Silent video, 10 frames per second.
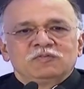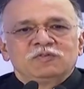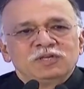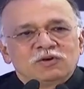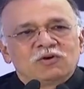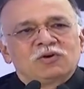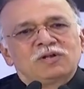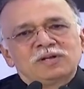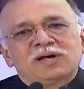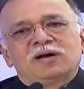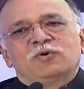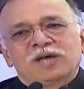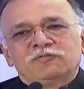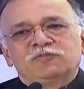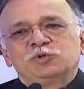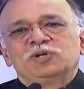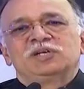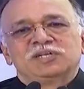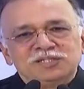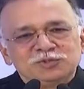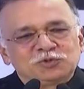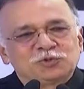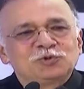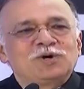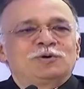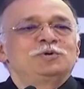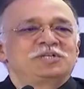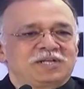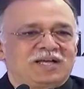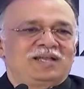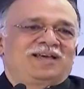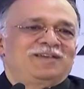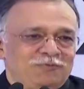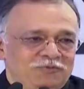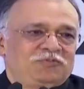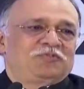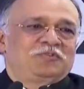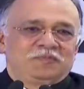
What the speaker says: we all now have to learn throughout our lives.